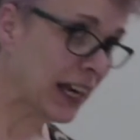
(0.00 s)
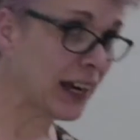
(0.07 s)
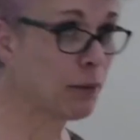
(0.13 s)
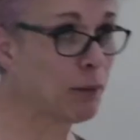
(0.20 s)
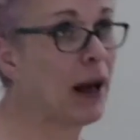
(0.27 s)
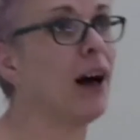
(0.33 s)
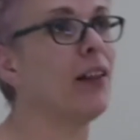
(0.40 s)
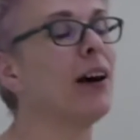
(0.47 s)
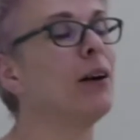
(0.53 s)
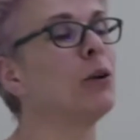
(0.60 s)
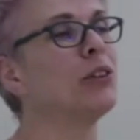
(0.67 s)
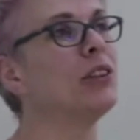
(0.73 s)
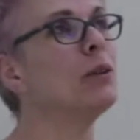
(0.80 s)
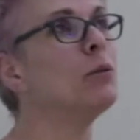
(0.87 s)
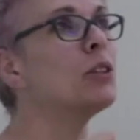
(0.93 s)
thing about that
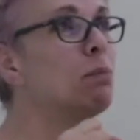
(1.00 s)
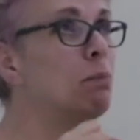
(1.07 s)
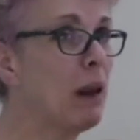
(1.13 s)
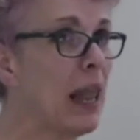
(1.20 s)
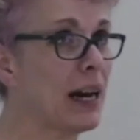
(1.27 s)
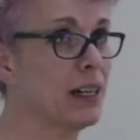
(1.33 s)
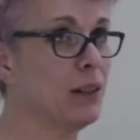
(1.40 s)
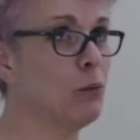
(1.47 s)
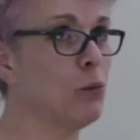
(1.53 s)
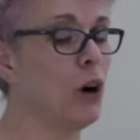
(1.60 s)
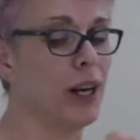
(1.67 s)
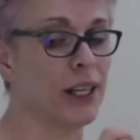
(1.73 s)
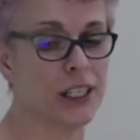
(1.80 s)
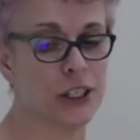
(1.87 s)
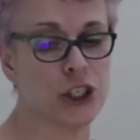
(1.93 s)
was it was black and
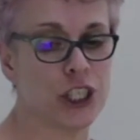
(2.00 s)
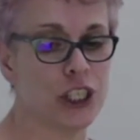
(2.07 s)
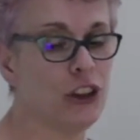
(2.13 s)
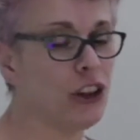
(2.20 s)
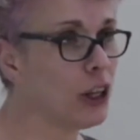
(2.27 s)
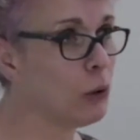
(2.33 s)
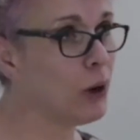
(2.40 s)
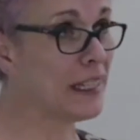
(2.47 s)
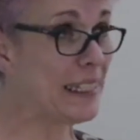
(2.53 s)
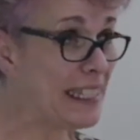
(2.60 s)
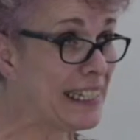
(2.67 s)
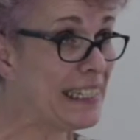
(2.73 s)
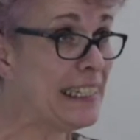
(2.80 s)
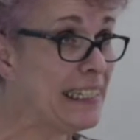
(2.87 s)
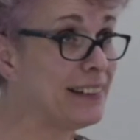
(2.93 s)
white, because she knew I
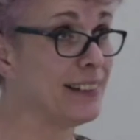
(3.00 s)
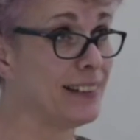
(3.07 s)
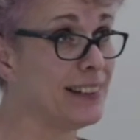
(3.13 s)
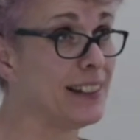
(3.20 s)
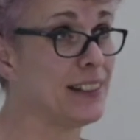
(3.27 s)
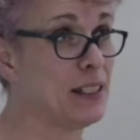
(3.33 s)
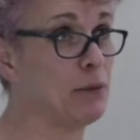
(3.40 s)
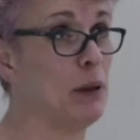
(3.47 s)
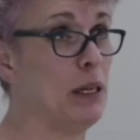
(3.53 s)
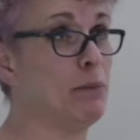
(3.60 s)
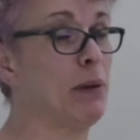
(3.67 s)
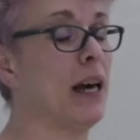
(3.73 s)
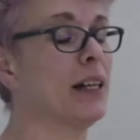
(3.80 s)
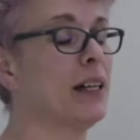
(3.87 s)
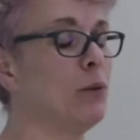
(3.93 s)
needed it to be
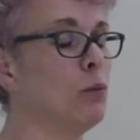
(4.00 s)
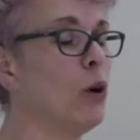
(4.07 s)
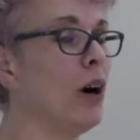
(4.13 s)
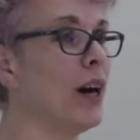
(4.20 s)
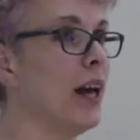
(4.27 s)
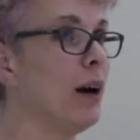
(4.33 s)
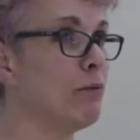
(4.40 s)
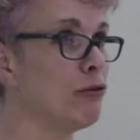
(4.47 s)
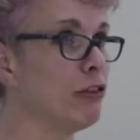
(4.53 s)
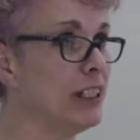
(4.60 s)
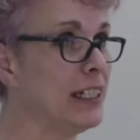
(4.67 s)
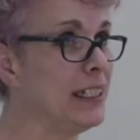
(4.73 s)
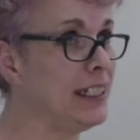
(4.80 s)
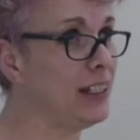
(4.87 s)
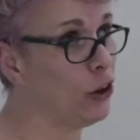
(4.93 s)
black and white. I'm
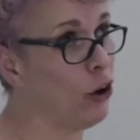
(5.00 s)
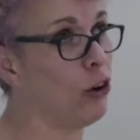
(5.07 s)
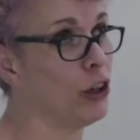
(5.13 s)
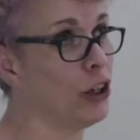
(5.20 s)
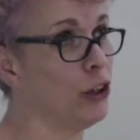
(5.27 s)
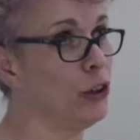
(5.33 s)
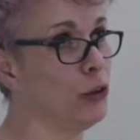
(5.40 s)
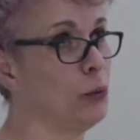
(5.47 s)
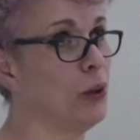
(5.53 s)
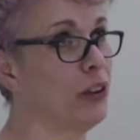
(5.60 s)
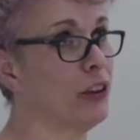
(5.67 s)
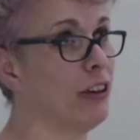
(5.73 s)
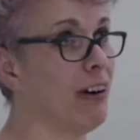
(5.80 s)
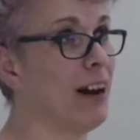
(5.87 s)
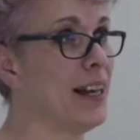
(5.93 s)
really not good with
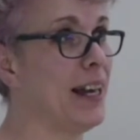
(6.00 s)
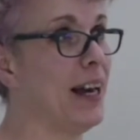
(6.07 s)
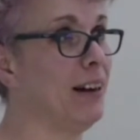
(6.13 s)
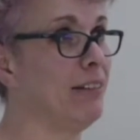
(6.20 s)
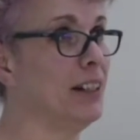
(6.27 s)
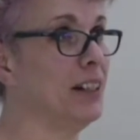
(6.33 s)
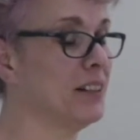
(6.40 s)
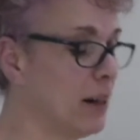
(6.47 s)
grey areas.